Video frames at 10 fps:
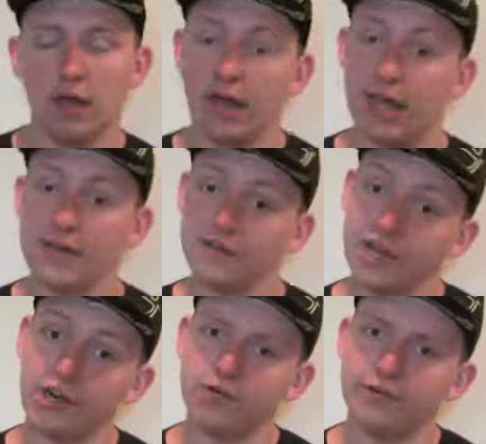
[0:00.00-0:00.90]
Hey
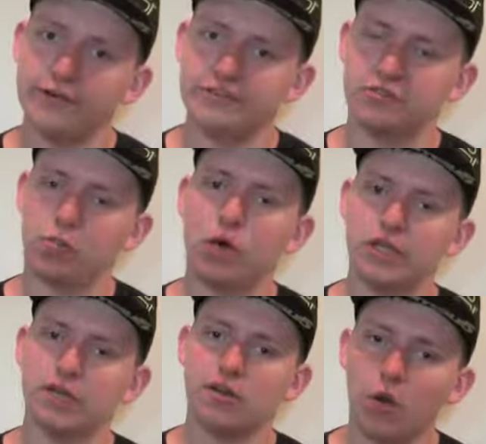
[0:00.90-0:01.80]
Dino Dudes,
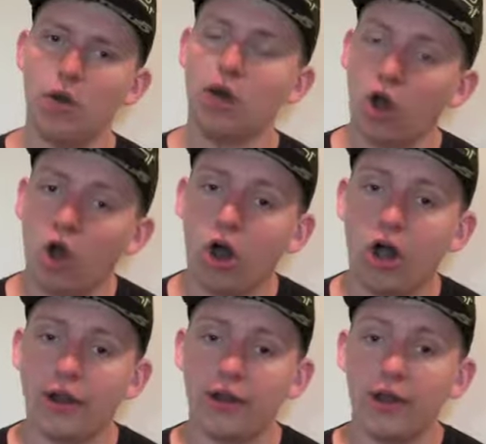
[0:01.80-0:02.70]
what's going
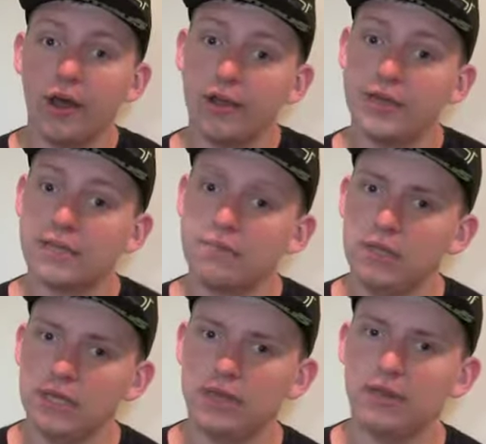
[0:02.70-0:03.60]
on? It's
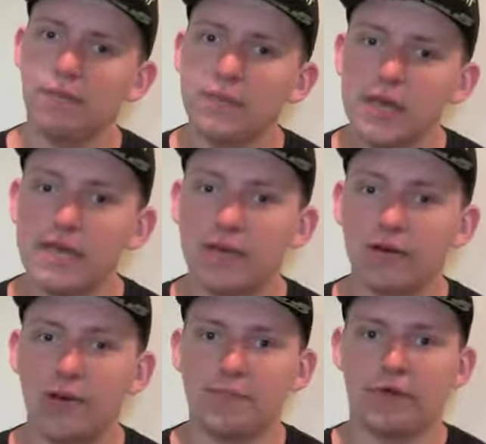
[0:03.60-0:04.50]
me, the
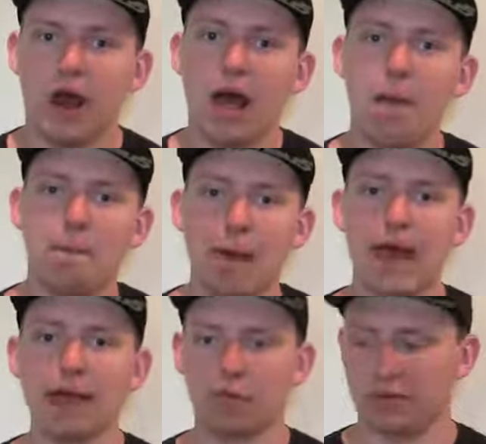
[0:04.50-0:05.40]
Meteor Raptor, and I'm
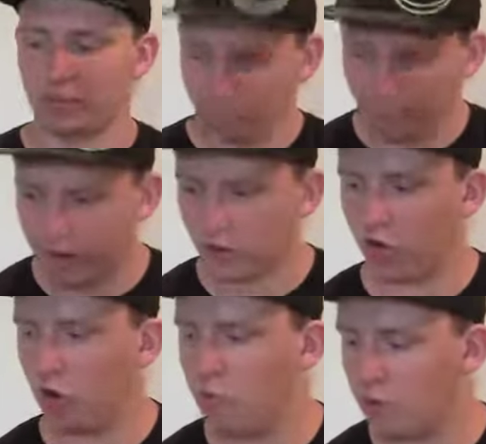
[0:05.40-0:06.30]
back with a brand
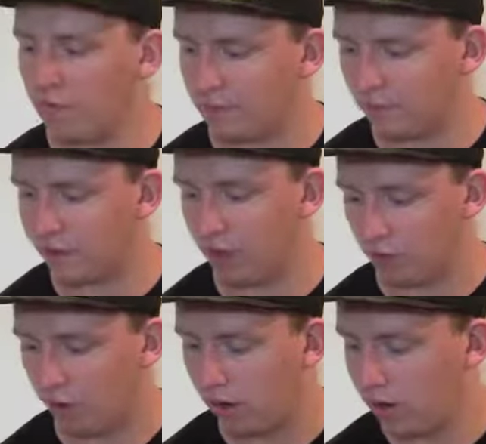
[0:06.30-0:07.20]
new movie
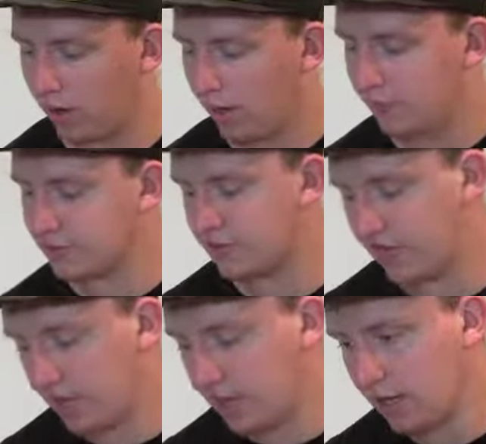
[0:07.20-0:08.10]
review.
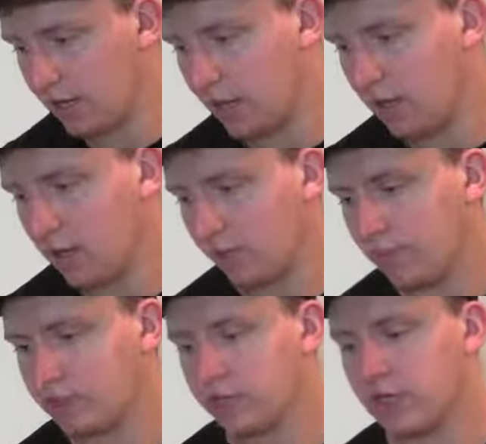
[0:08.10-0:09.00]
Today,
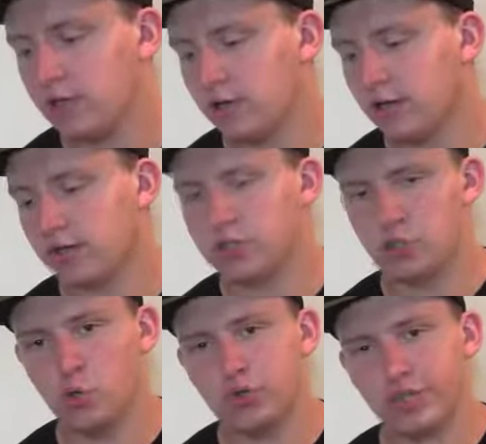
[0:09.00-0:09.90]
I'm going to take a look at a
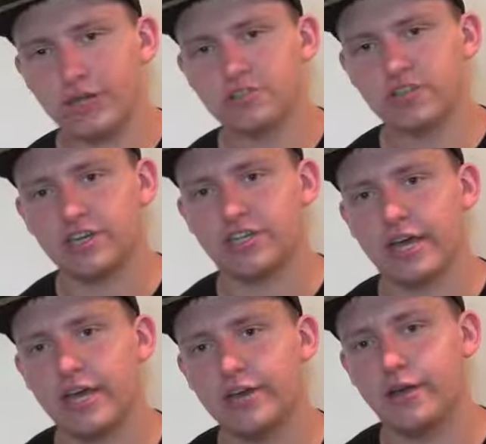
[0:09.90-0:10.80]

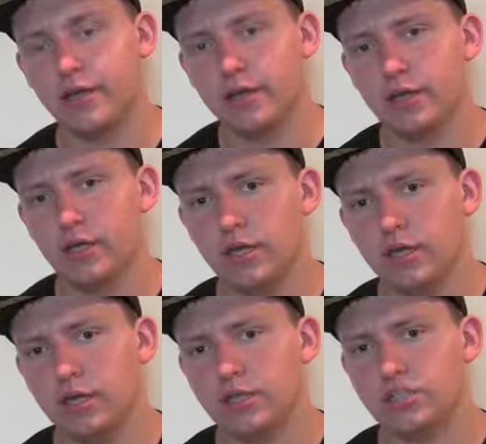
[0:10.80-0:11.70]
2010
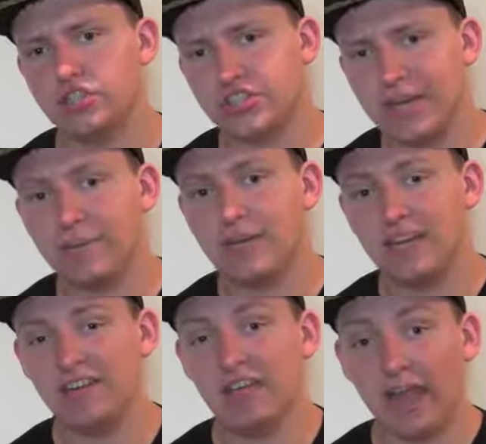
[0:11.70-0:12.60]

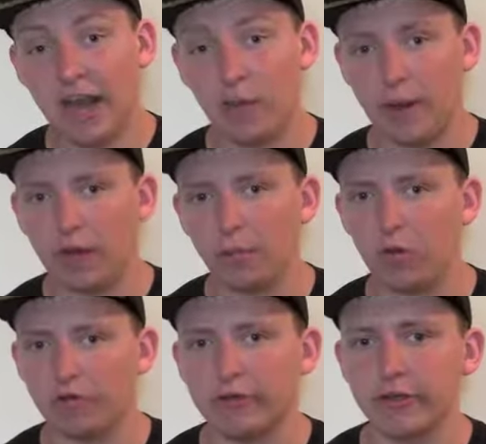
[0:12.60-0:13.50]
Japanese animated
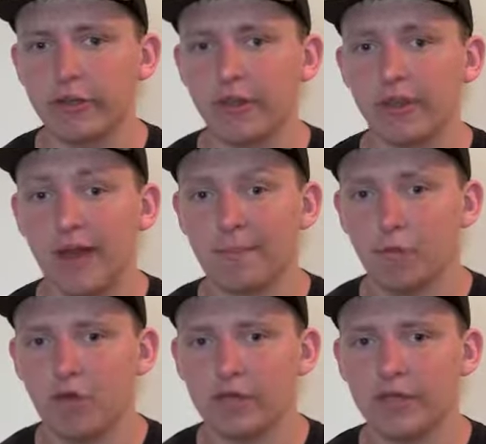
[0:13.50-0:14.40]
movie. That
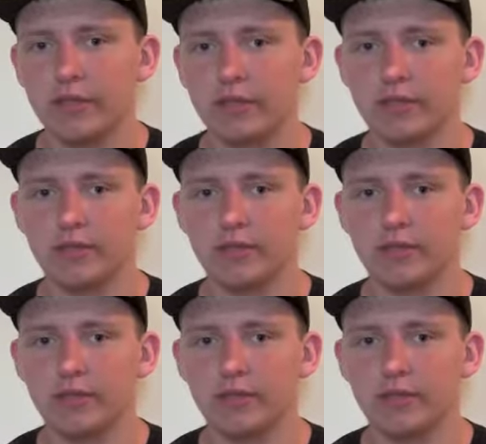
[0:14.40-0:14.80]
movie